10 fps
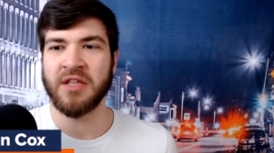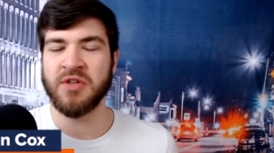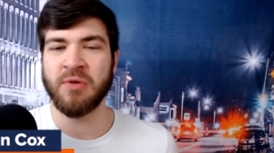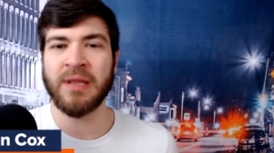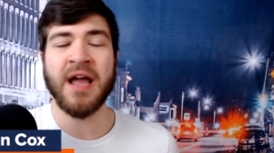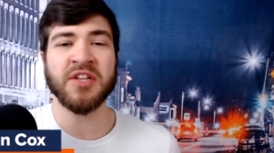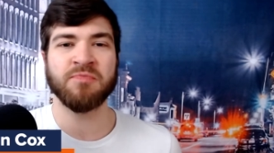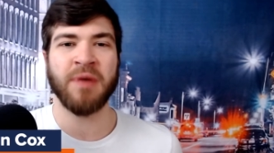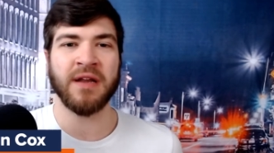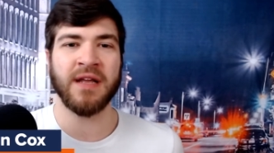utilize,
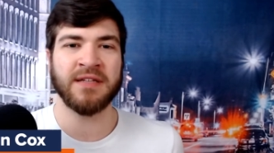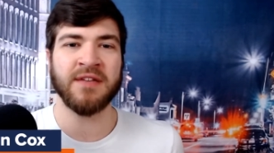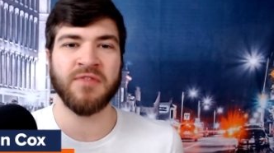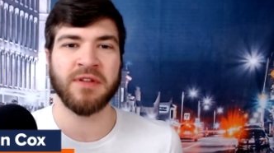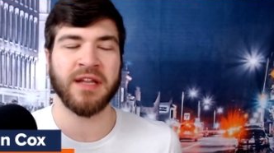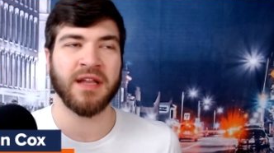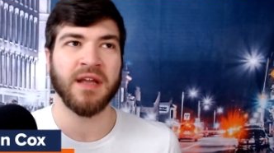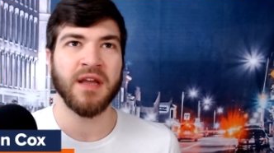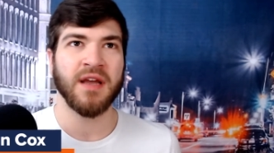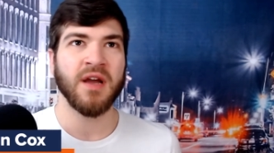but it did feel like
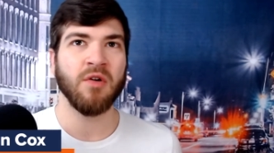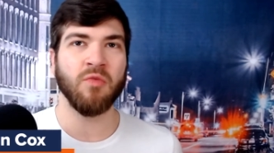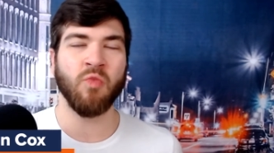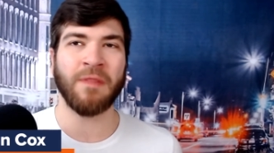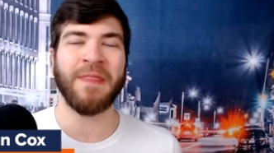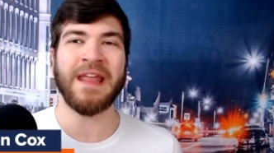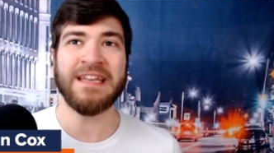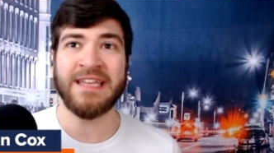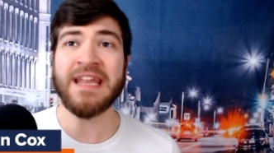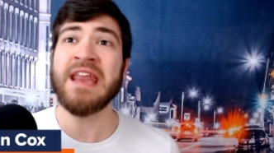what they
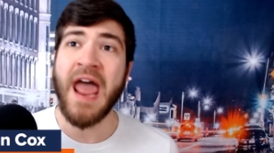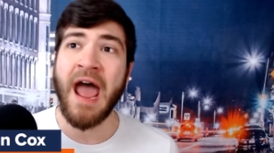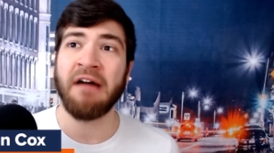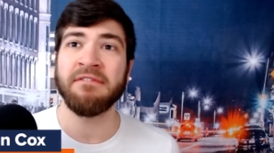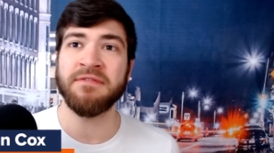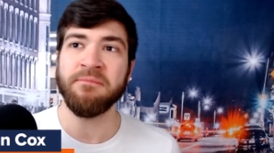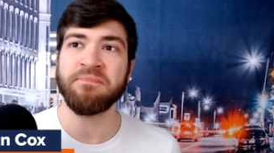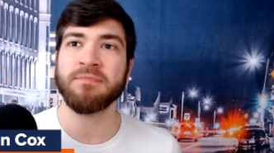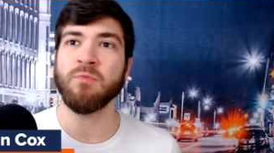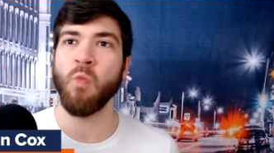did have
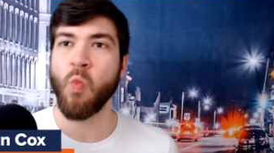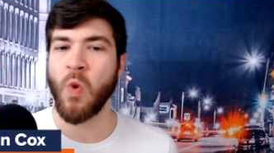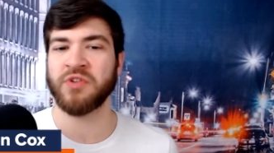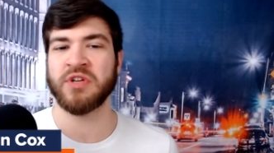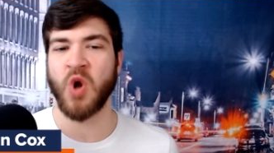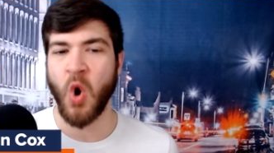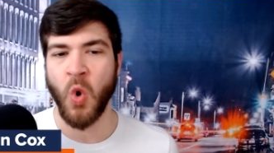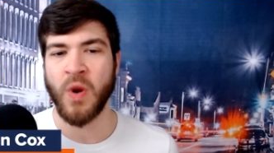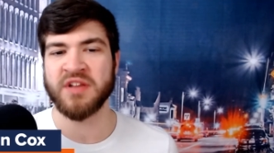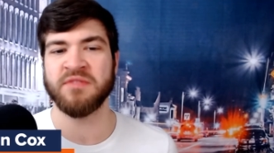wasn't
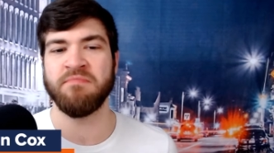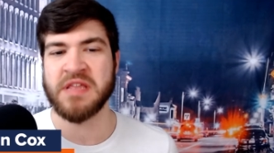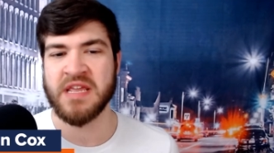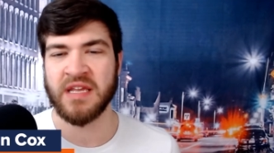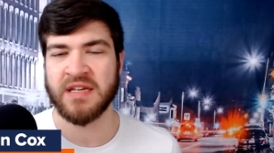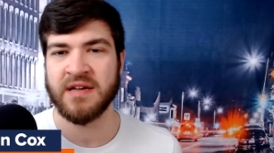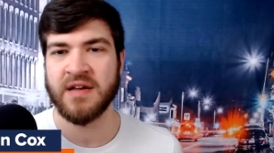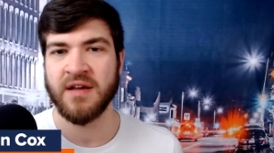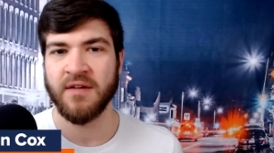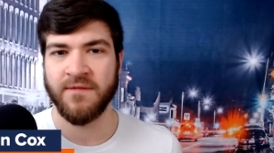always being
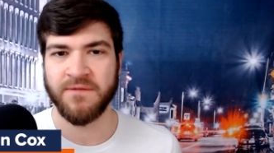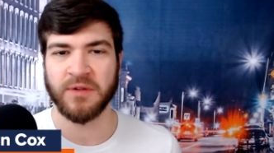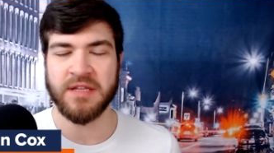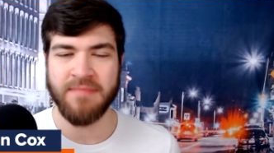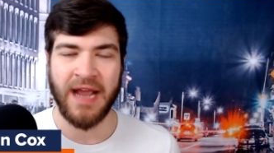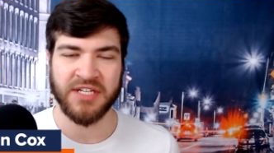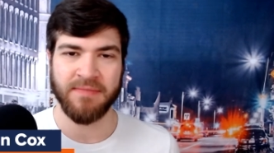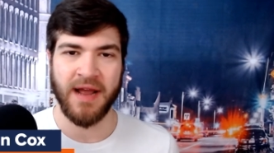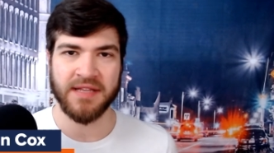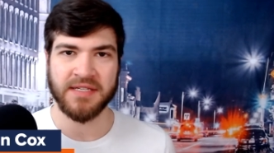fully
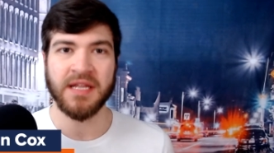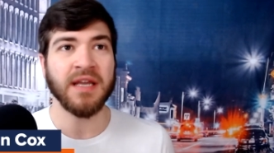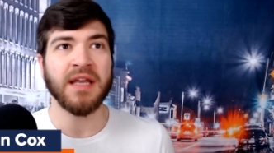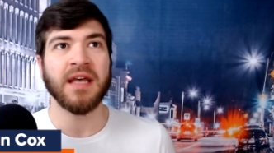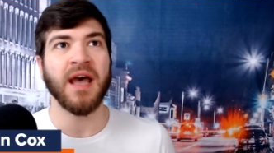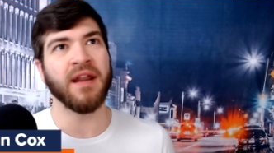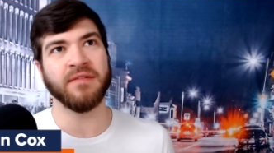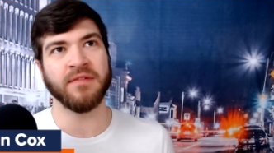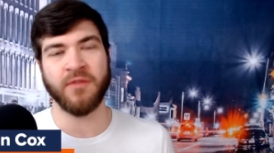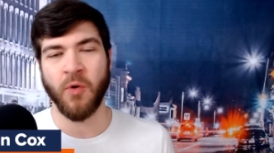maximized. And
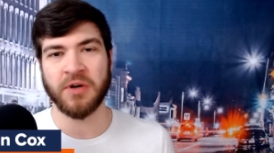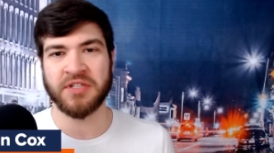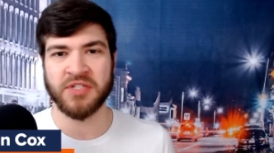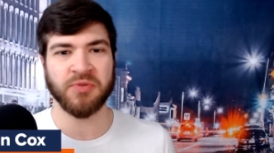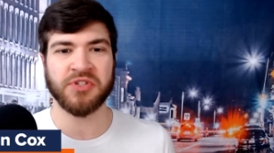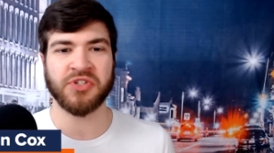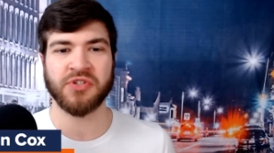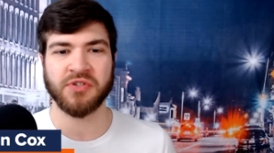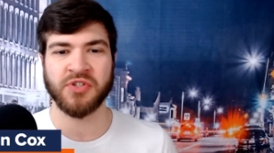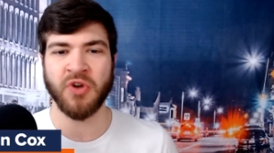of course, this
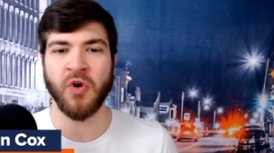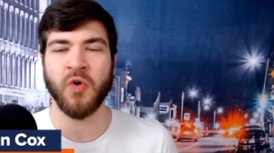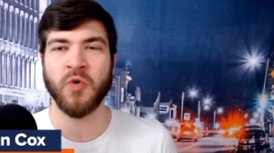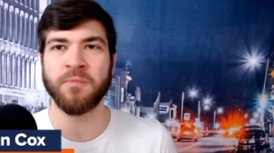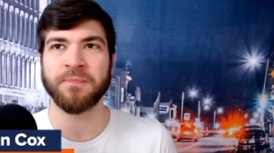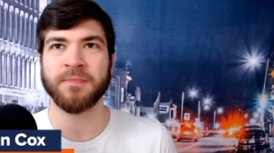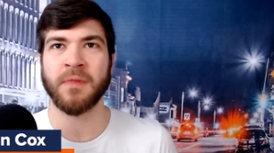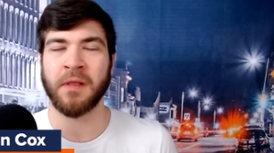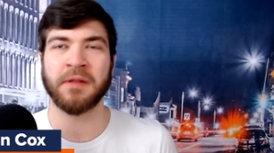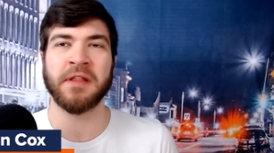was so
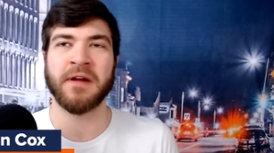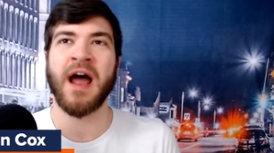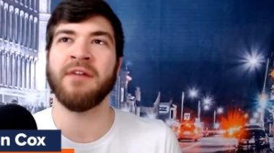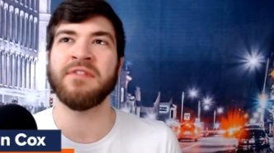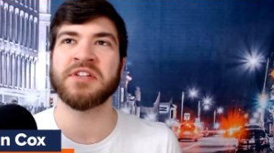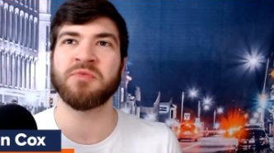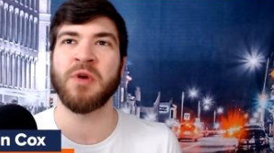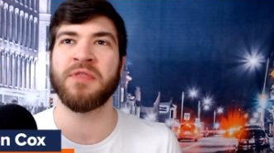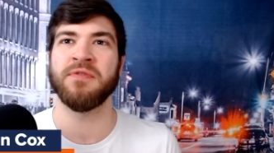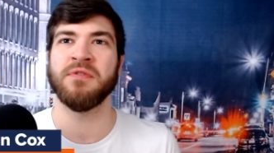clear and obvious
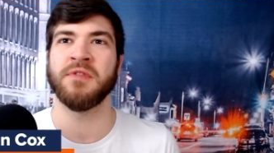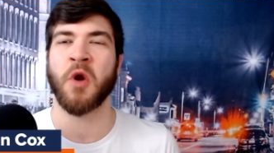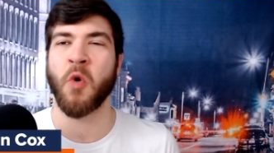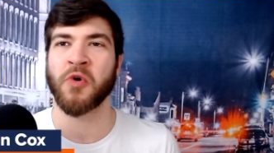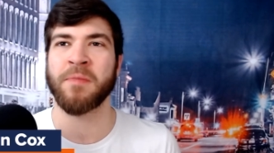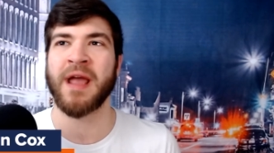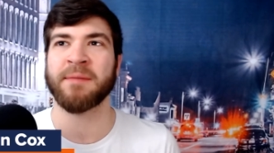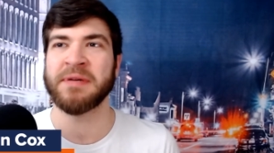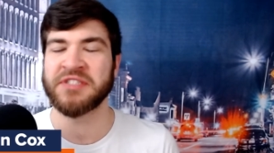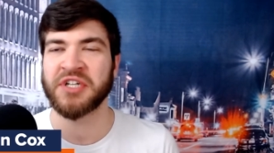with the
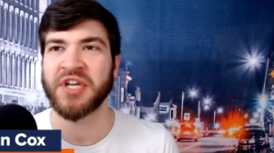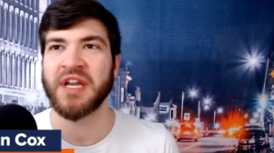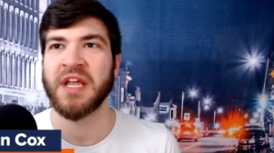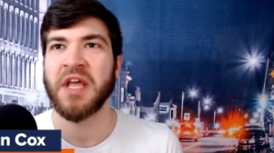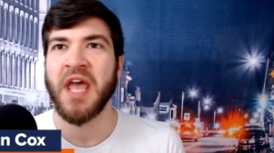quarterback position.